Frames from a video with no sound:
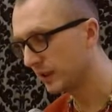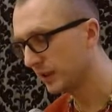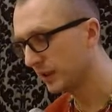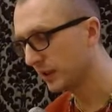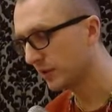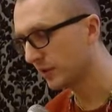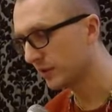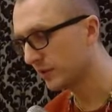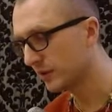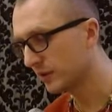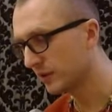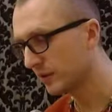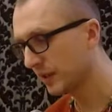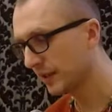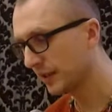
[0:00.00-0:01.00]
It was
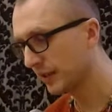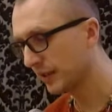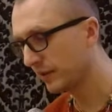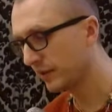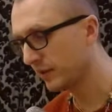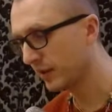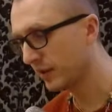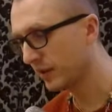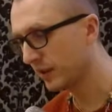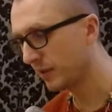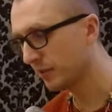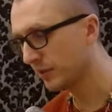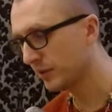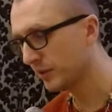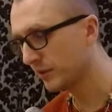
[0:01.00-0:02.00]
still not a very
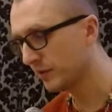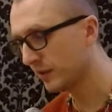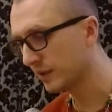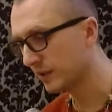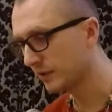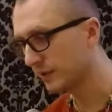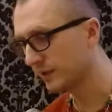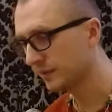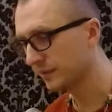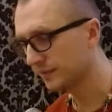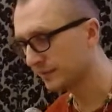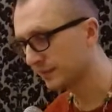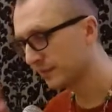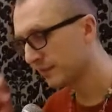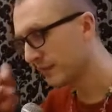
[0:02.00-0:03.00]
ambitious festival,
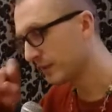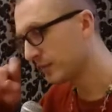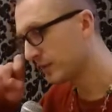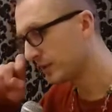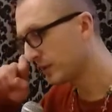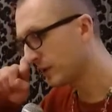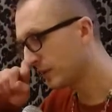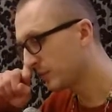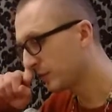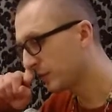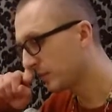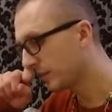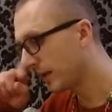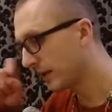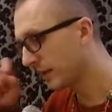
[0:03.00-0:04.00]
but Srila
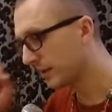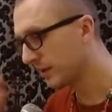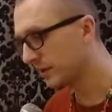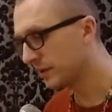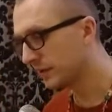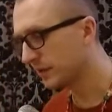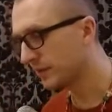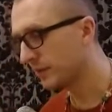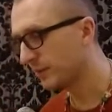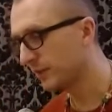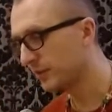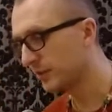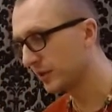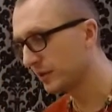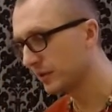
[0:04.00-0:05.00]
Prabhupada had written in
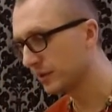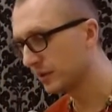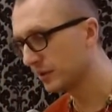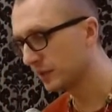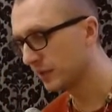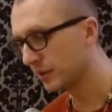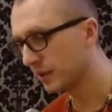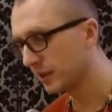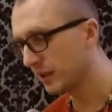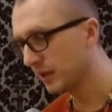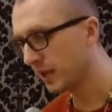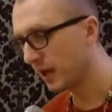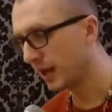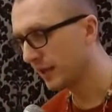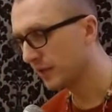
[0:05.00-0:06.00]
appreciation,
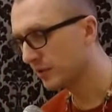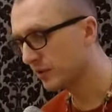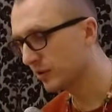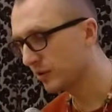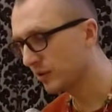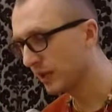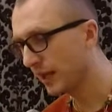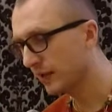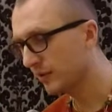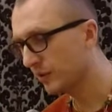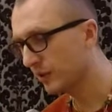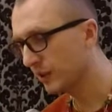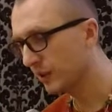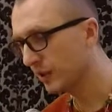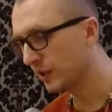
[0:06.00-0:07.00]
I am so glad to
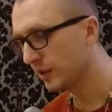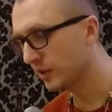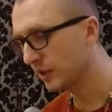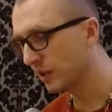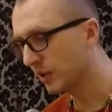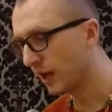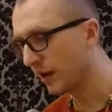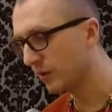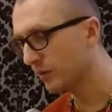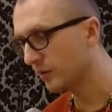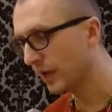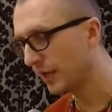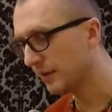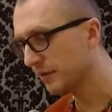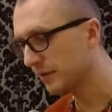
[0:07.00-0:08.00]
hear how
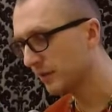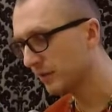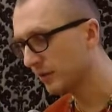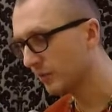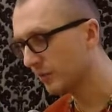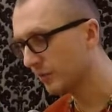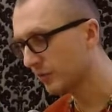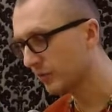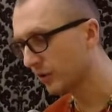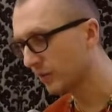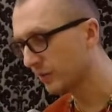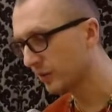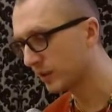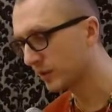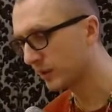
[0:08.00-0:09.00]
nicely you
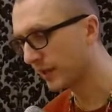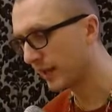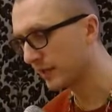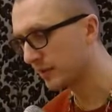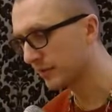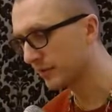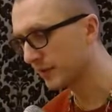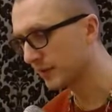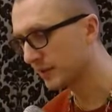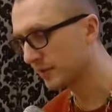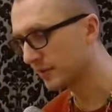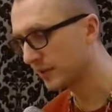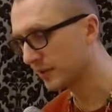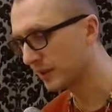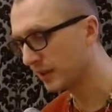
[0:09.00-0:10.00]
performed Ratha Yatra
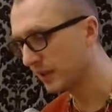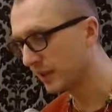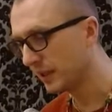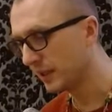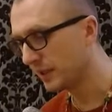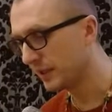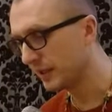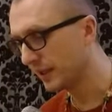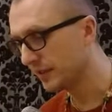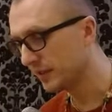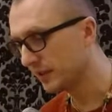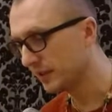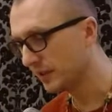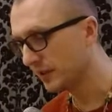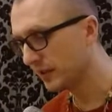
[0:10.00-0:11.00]
festival. Next
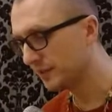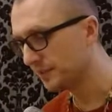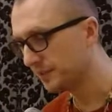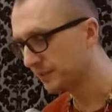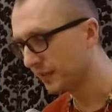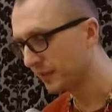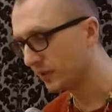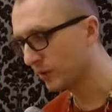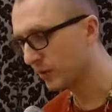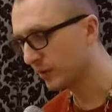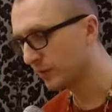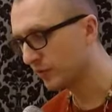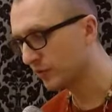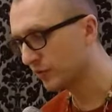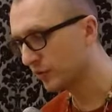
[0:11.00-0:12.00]
year, you can
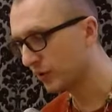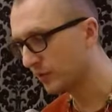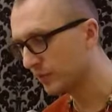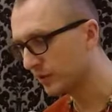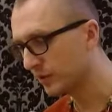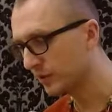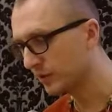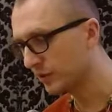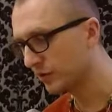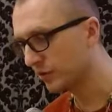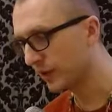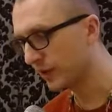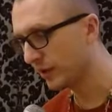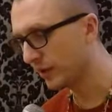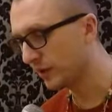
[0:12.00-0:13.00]
perform the
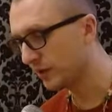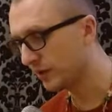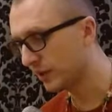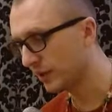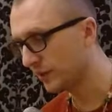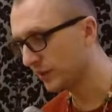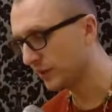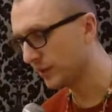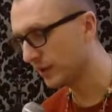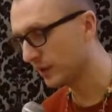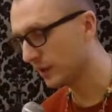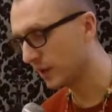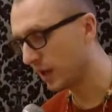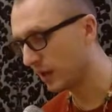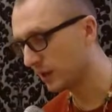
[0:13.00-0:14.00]
regular ceremony with a
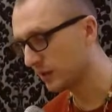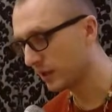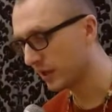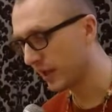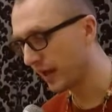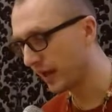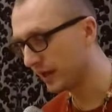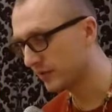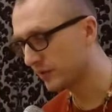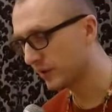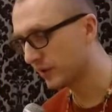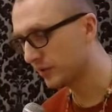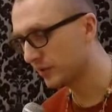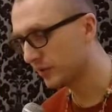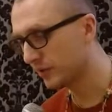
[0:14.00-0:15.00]
card as we
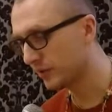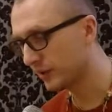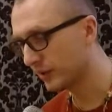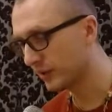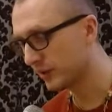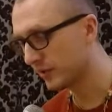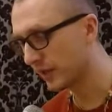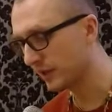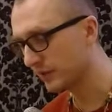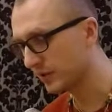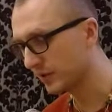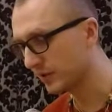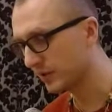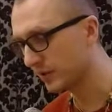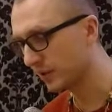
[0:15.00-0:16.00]
are doing in San
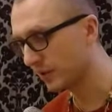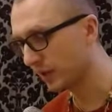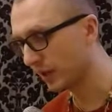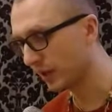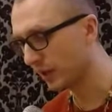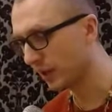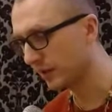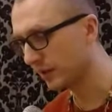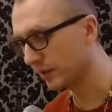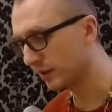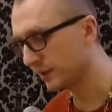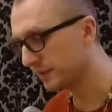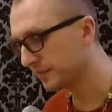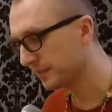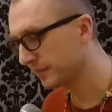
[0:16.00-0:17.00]
Francisco and London.
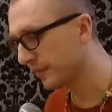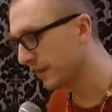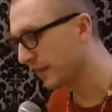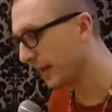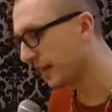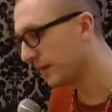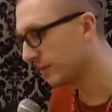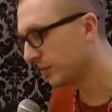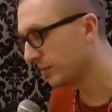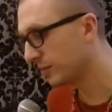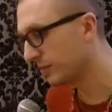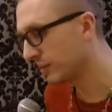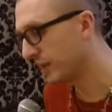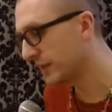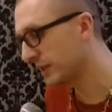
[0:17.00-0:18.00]
That will be
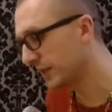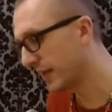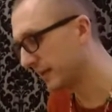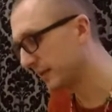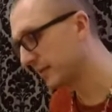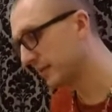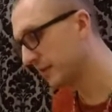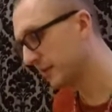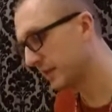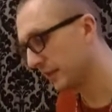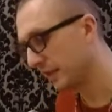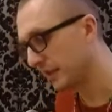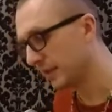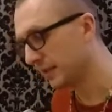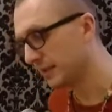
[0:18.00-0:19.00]
very nice.
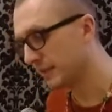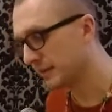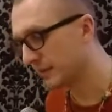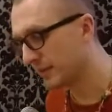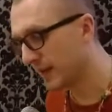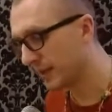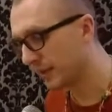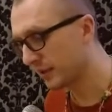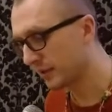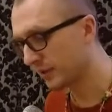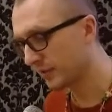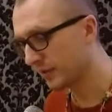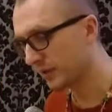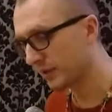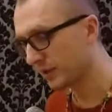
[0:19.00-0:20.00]
It doesn't matter if
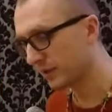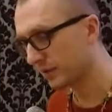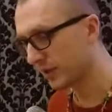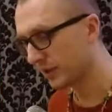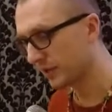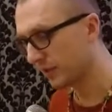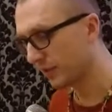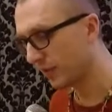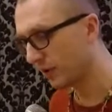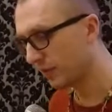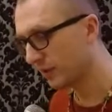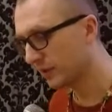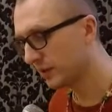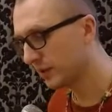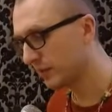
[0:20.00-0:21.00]
you construct small
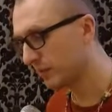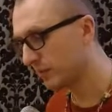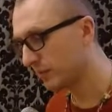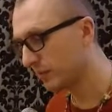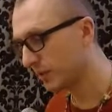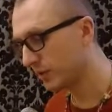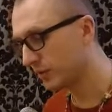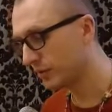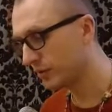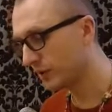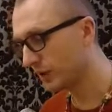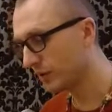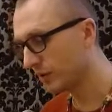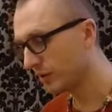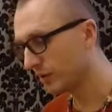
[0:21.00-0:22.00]
one, but you
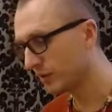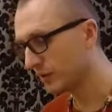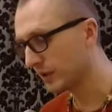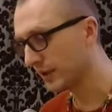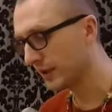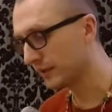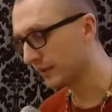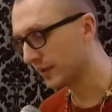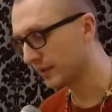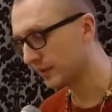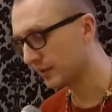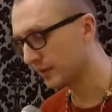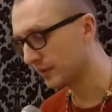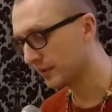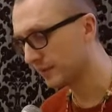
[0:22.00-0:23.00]
can hold a
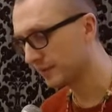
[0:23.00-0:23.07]
festival.